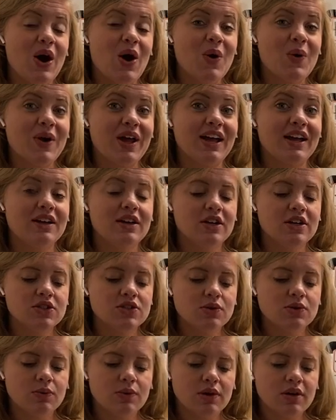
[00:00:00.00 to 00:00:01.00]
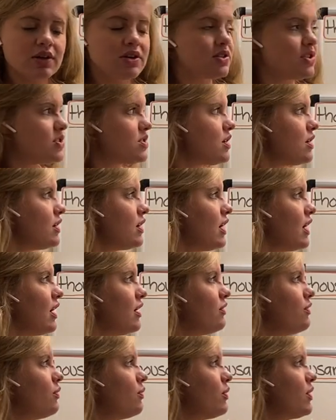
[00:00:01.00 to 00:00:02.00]
Okay, so we're gonna start
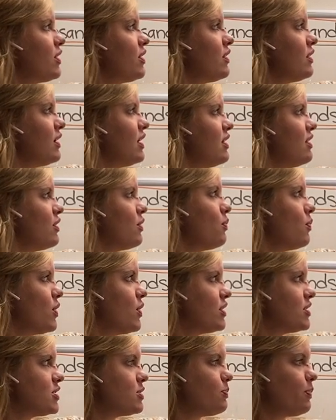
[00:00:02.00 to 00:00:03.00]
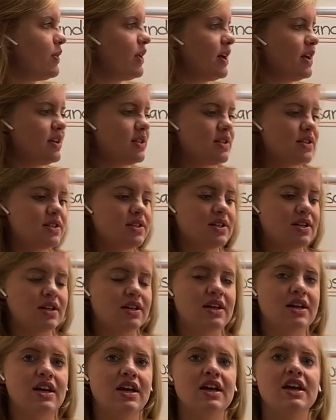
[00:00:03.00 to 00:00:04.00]
off with in the ones place.
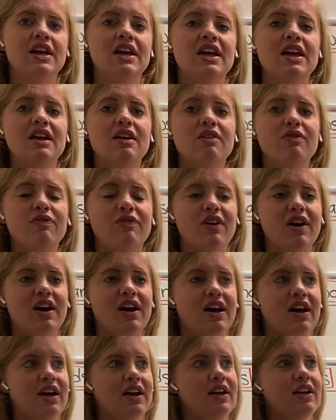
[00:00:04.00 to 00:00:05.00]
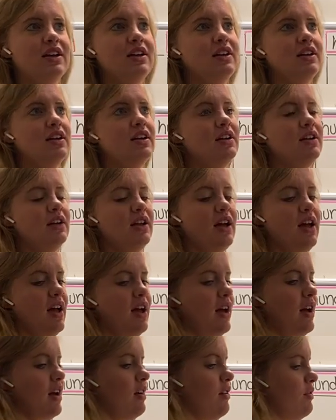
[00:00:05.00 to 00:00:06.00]
If I
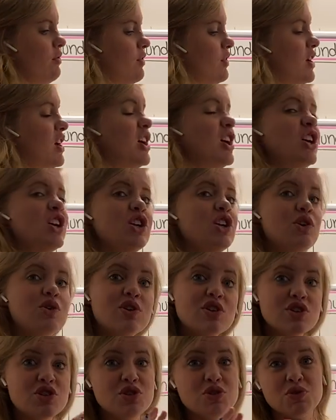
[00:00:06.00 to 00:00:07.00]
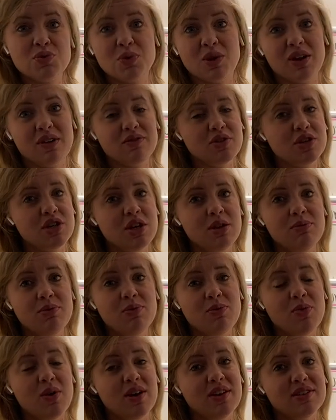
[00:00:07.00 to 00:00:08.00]
have, you can choose whatever shape
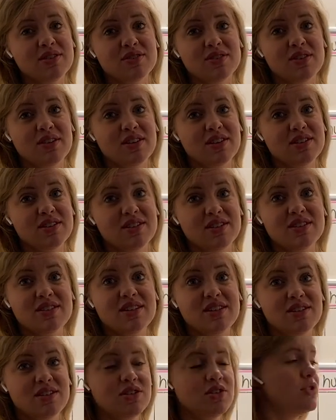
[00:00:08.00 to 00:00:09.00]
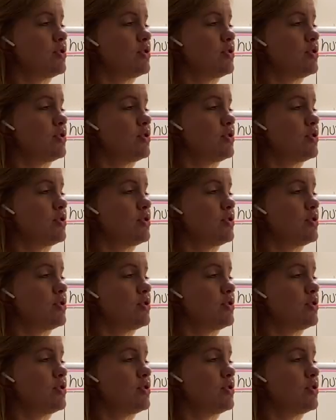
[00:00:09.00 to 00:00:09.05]
you want as long as it's easy